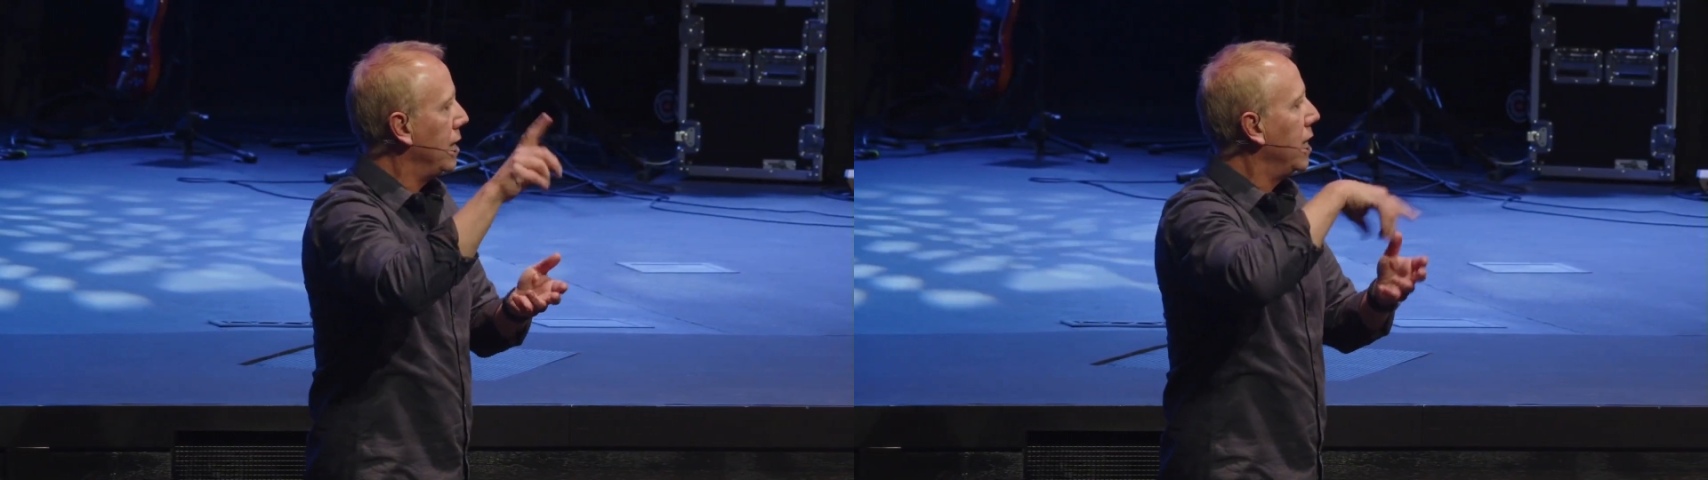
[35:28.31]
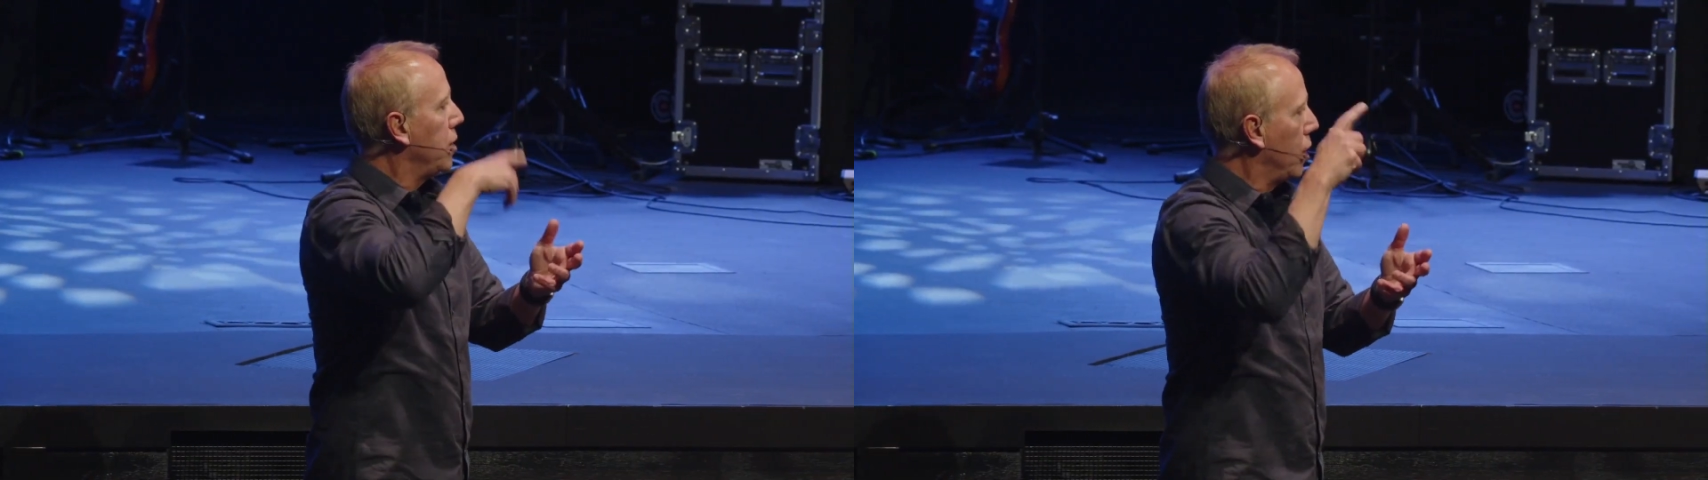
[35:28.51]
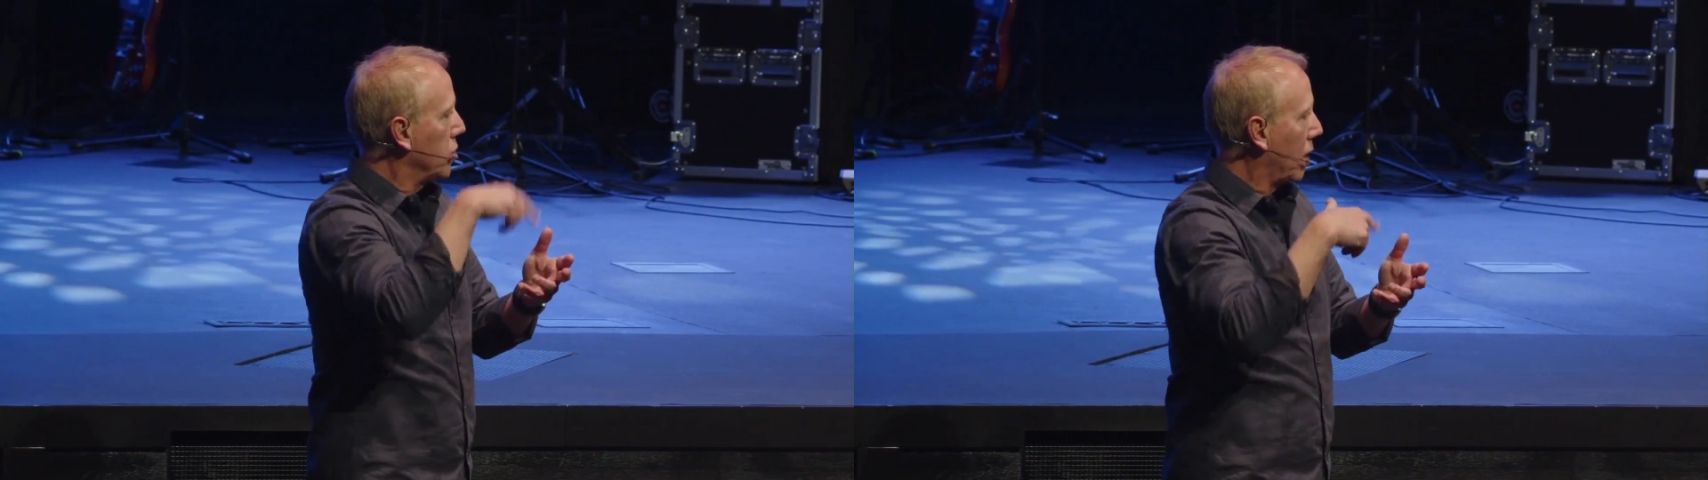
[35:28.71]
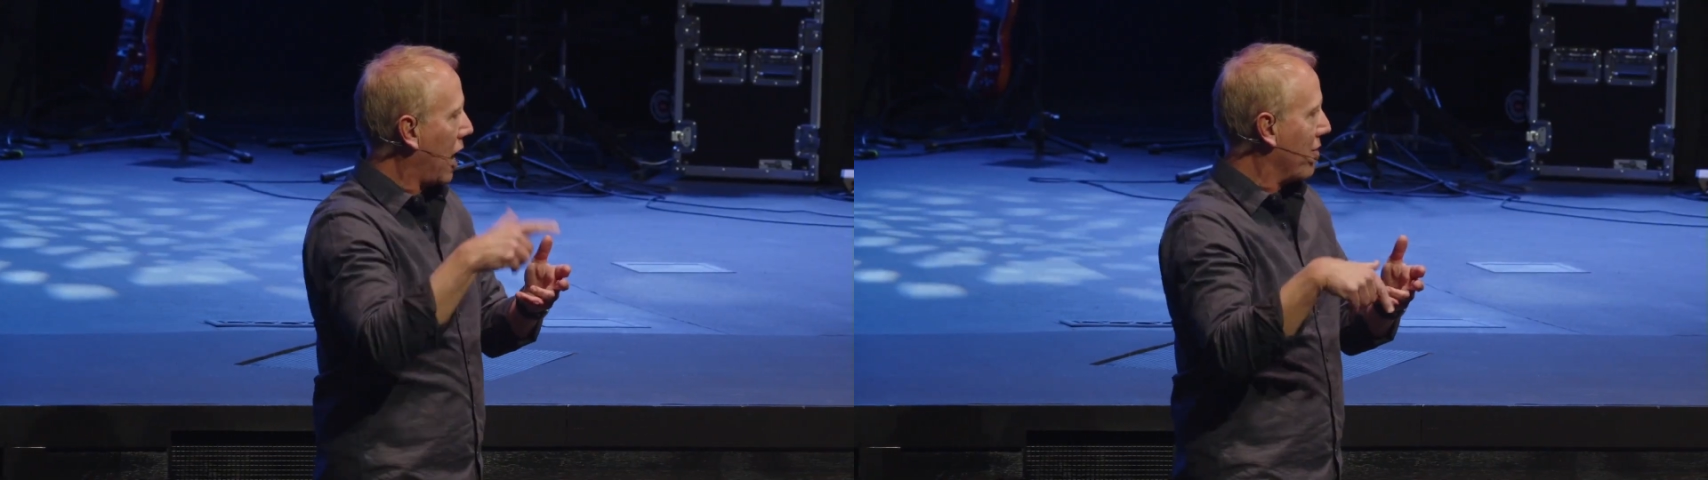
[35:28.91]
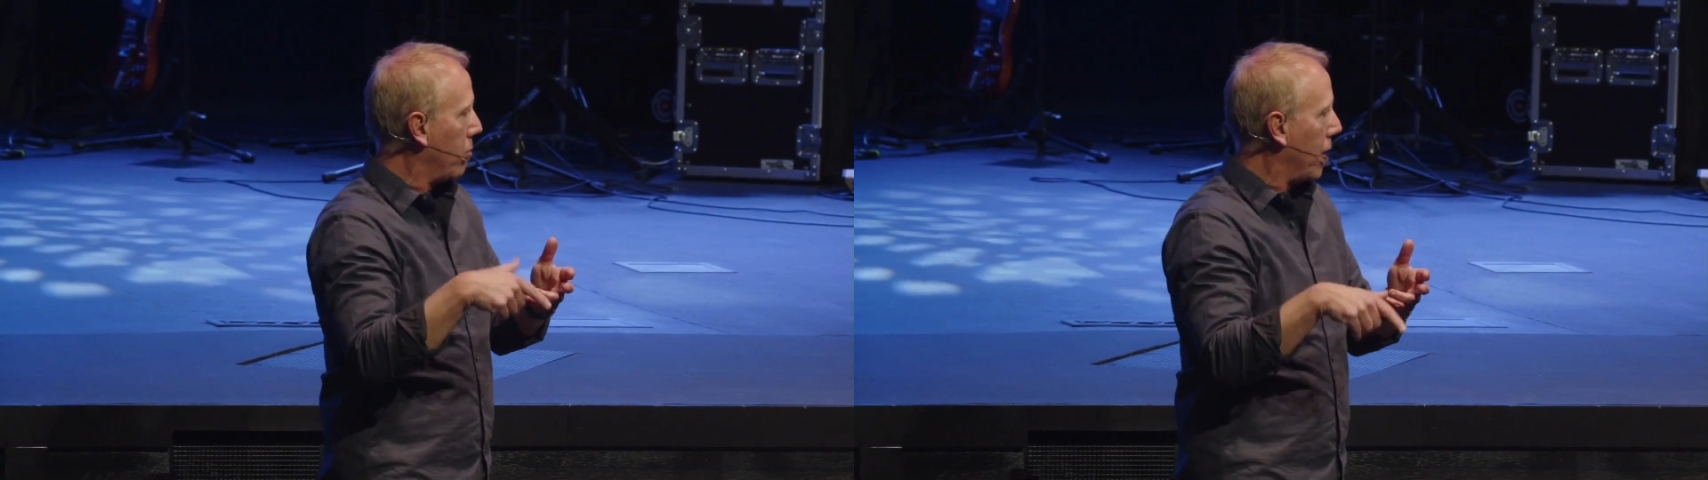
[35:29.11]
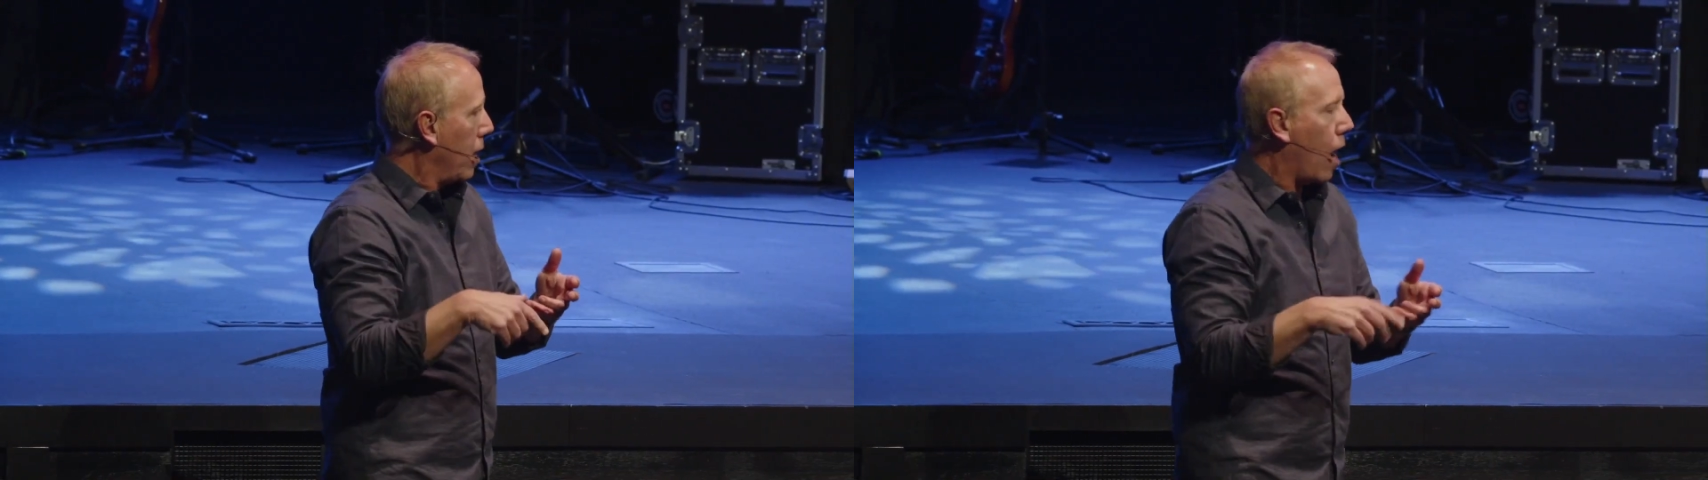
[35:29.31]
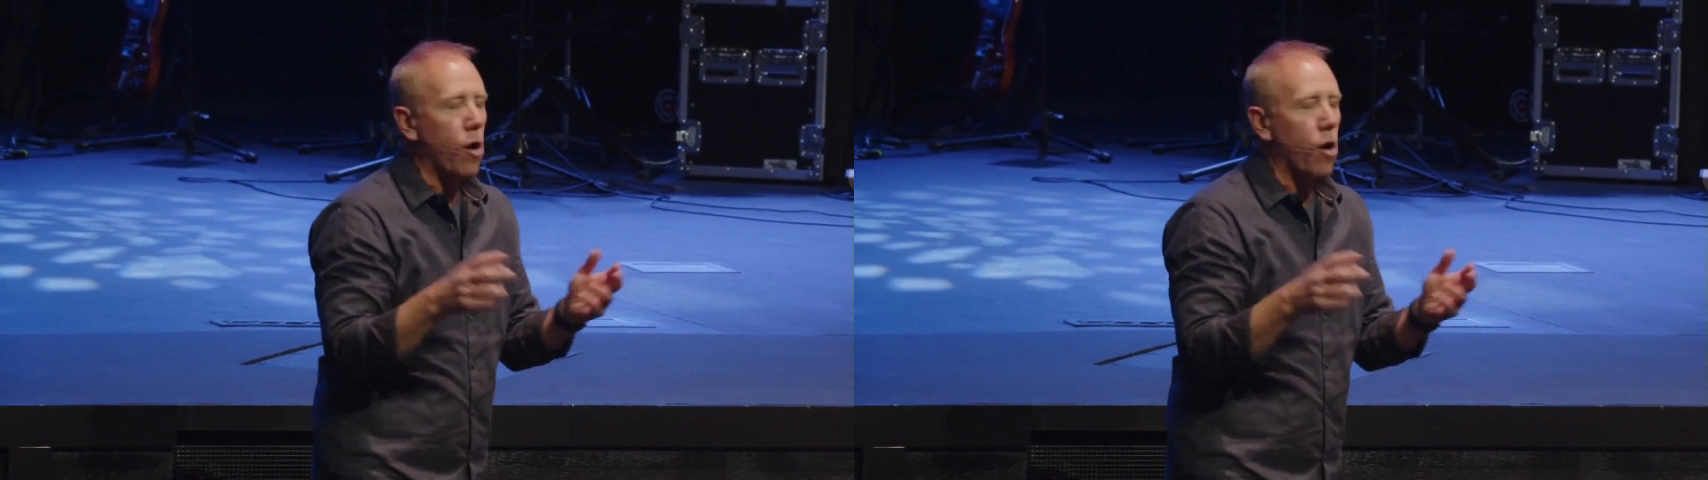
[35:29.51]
and then those alive remain.